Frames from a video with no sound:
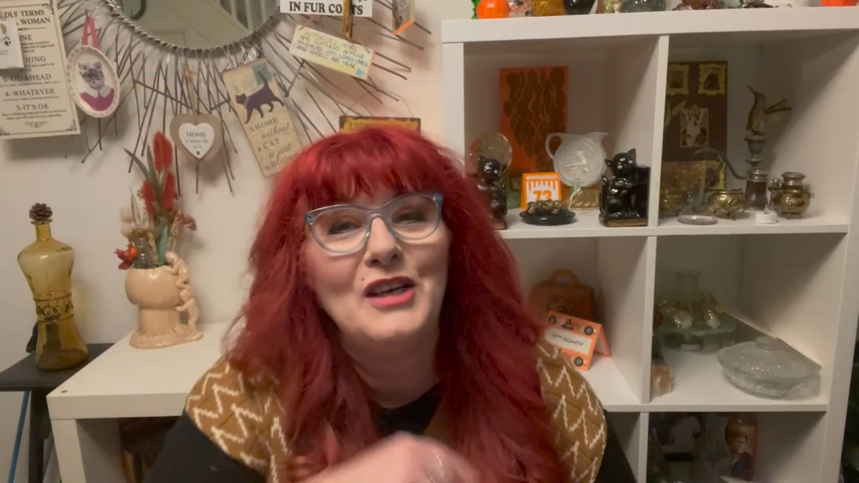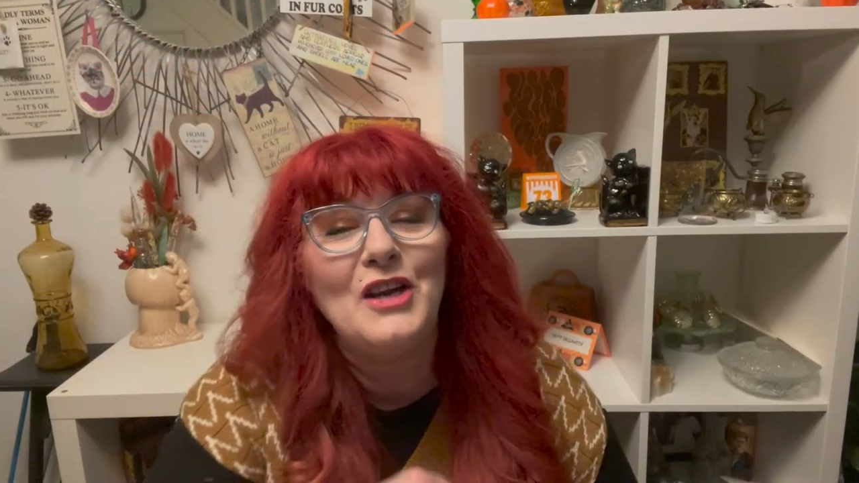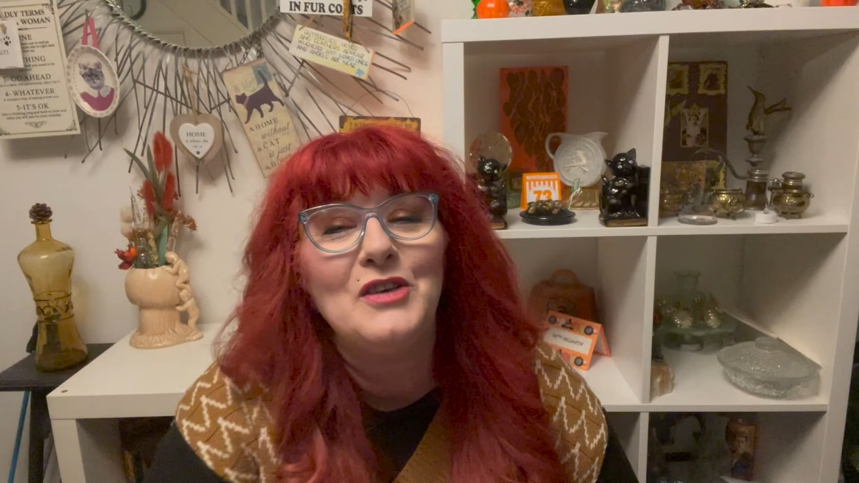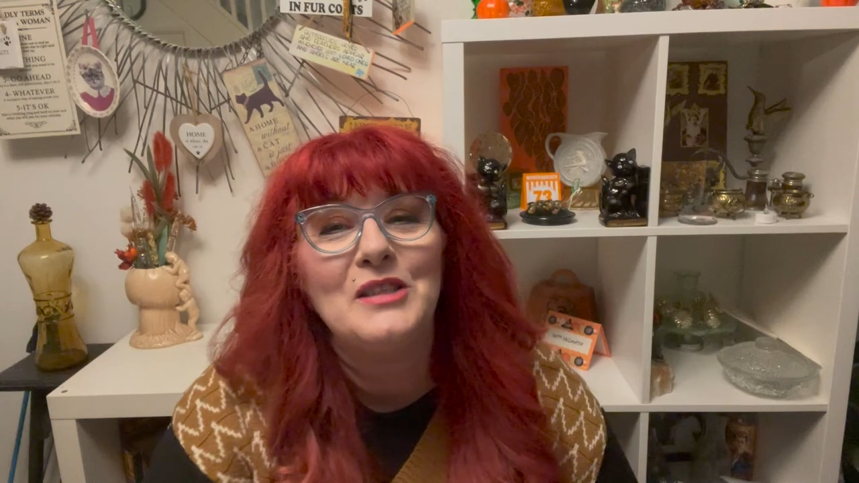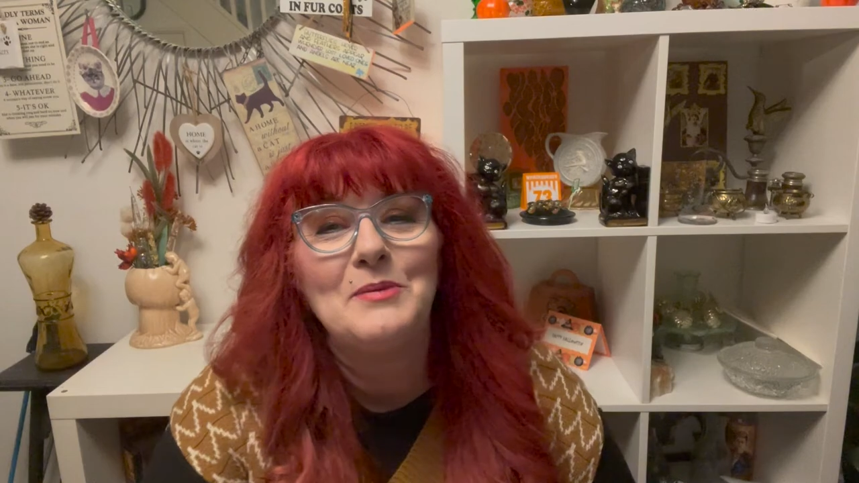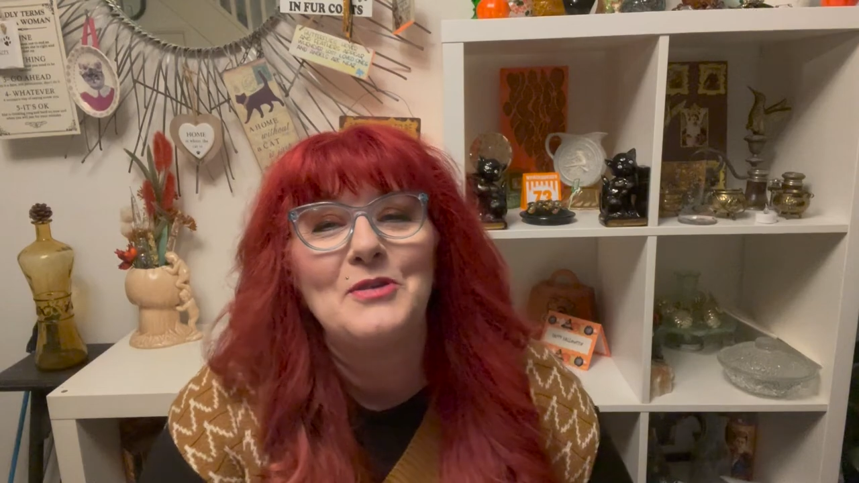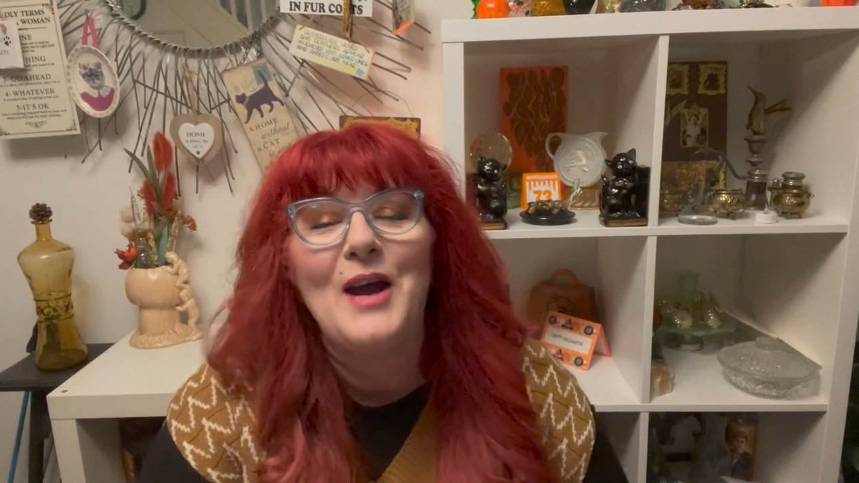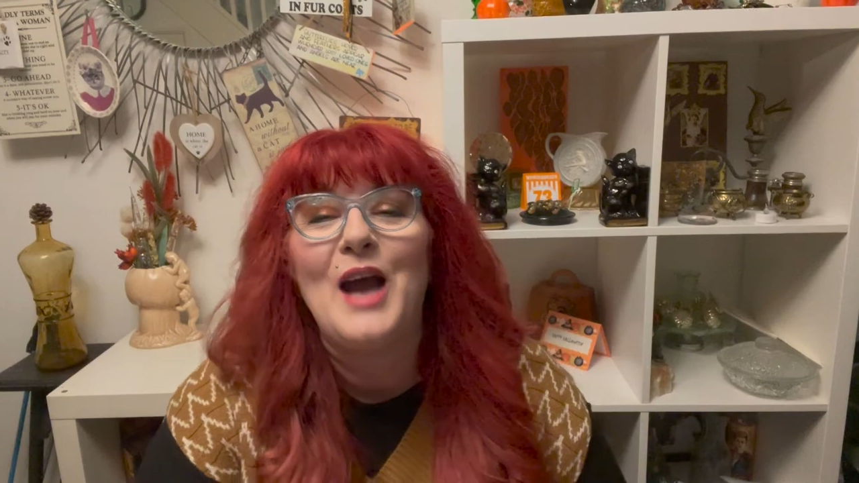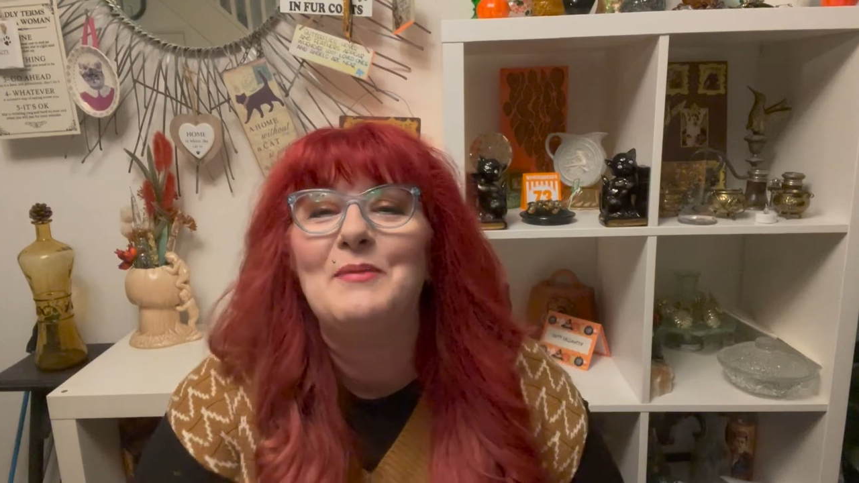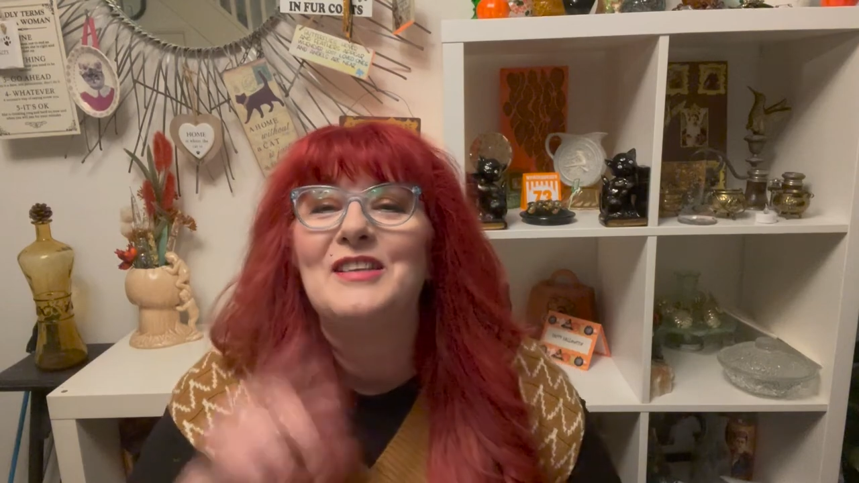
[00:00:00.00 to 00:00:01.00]
go
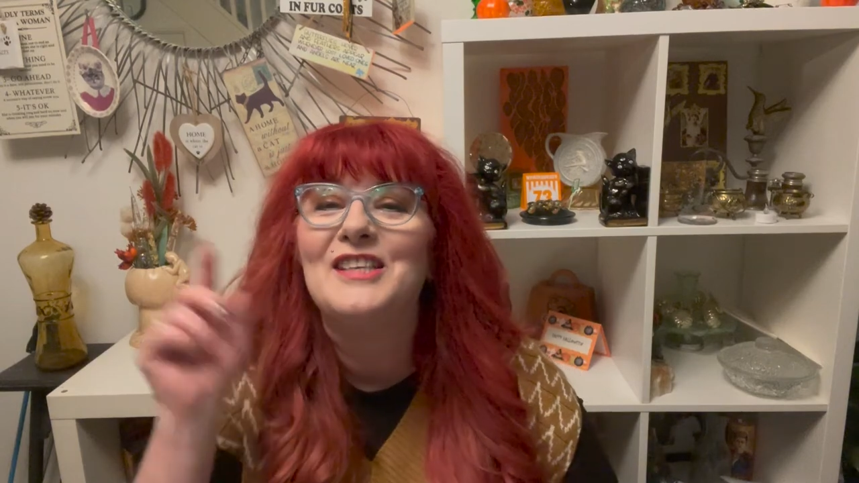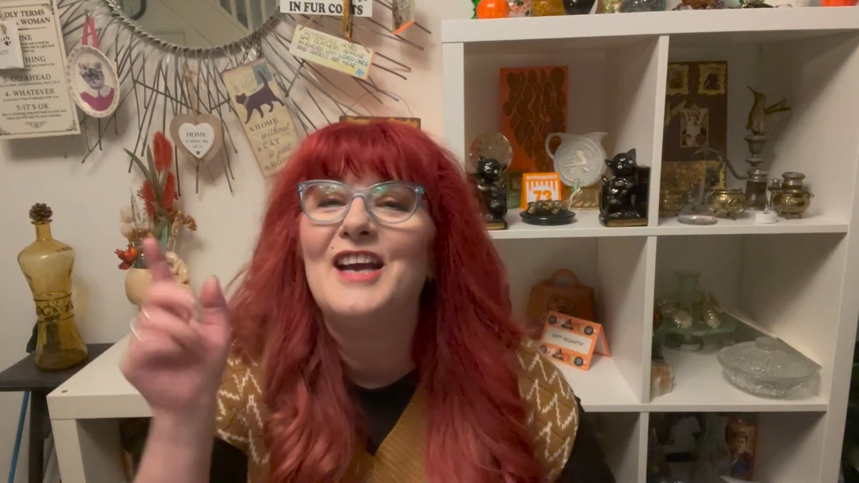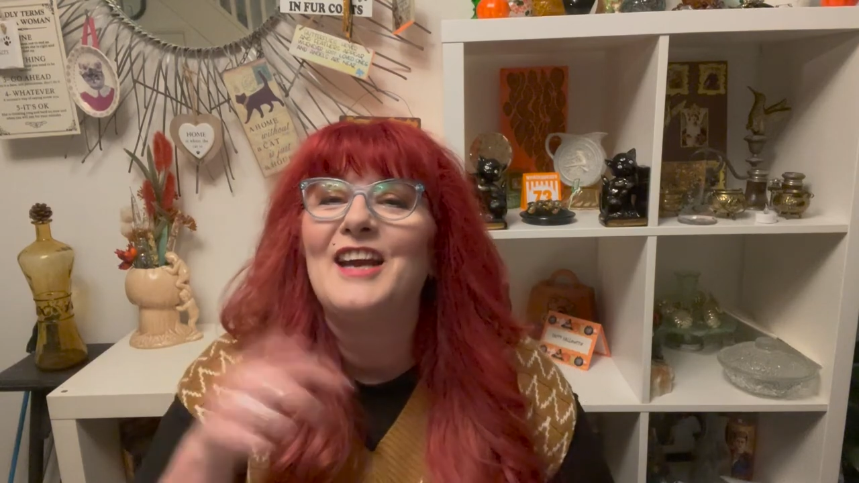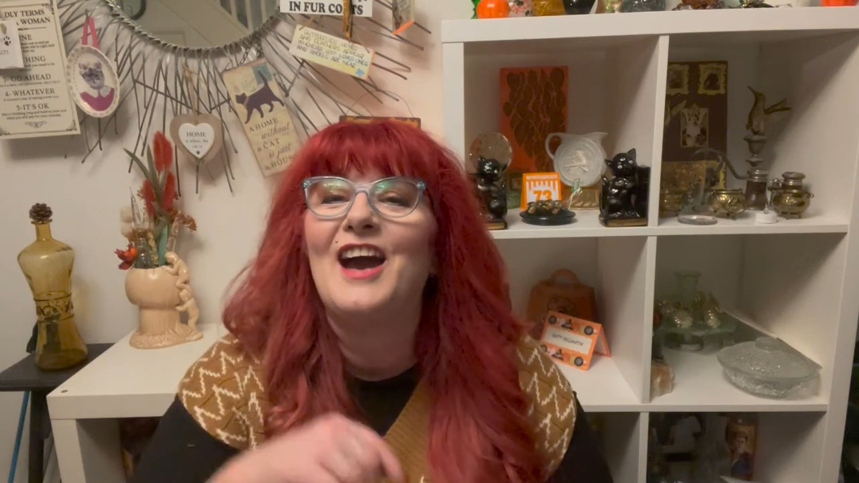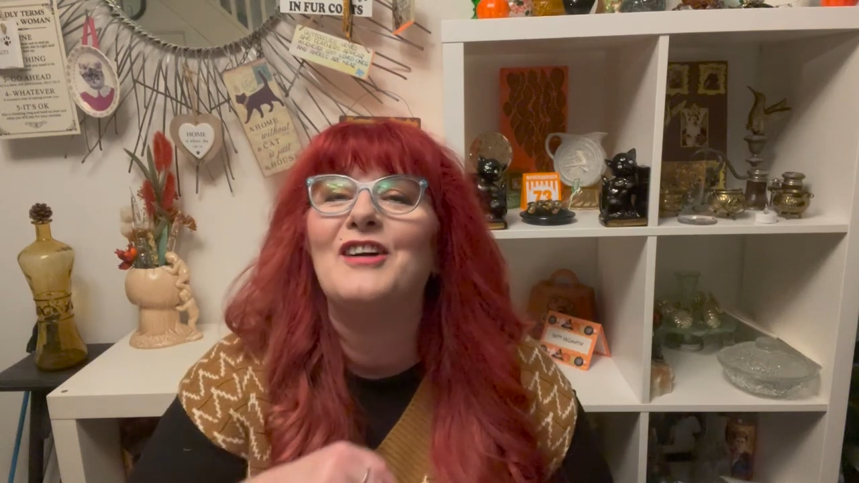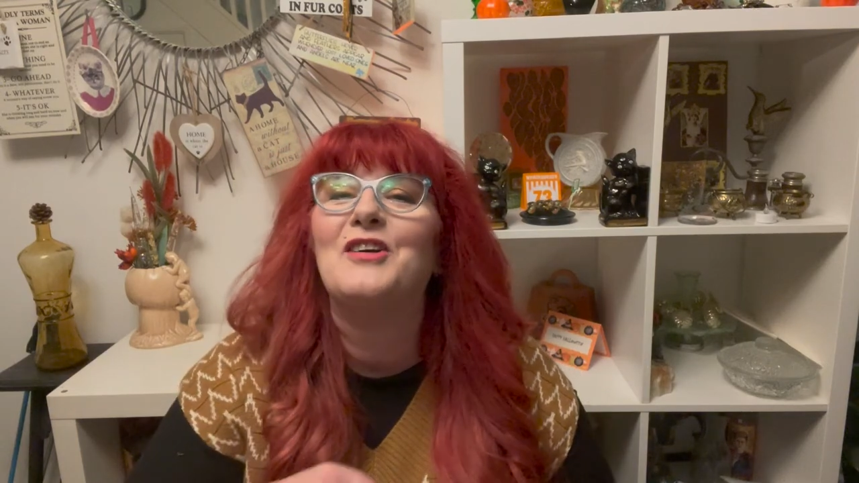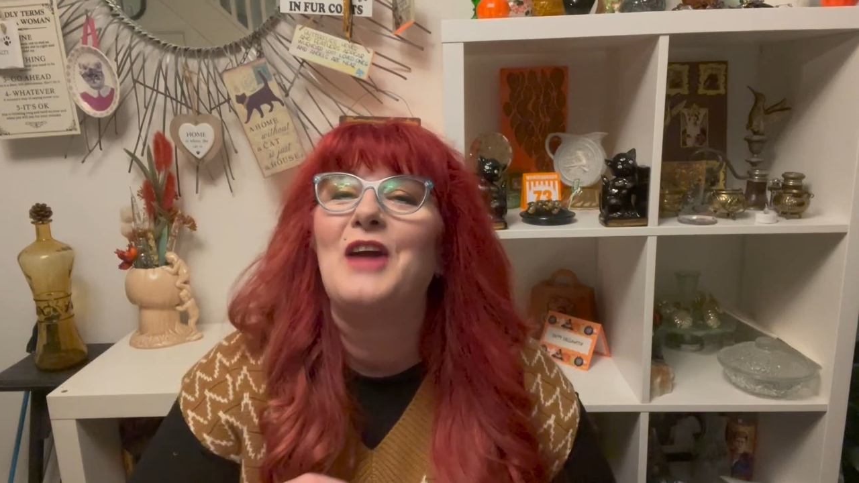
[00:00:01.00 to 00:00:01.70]
subscribe and check out